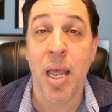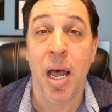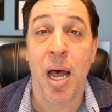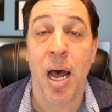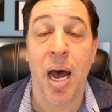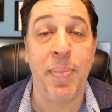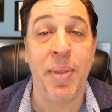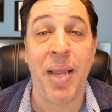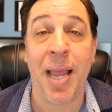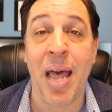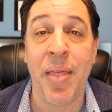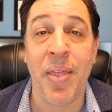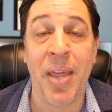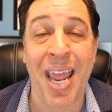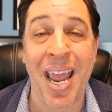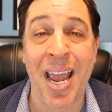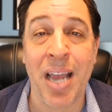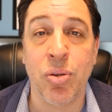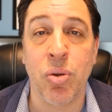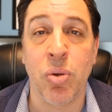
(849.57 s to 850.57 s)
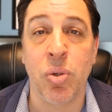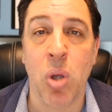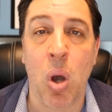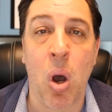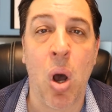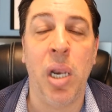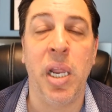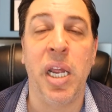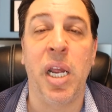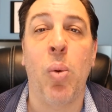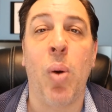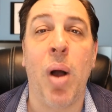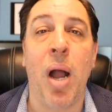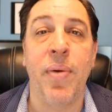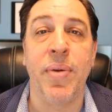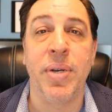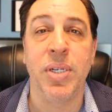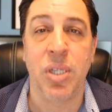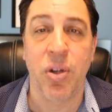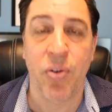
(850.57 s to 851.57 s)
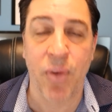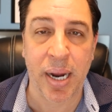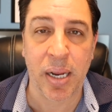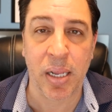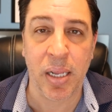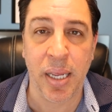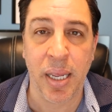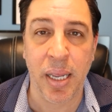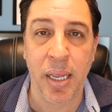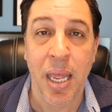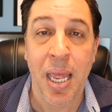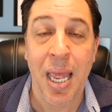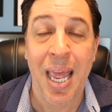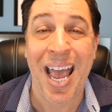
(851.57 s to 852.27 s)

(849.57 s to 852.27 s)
I'm the guy that answers all inquiries directly,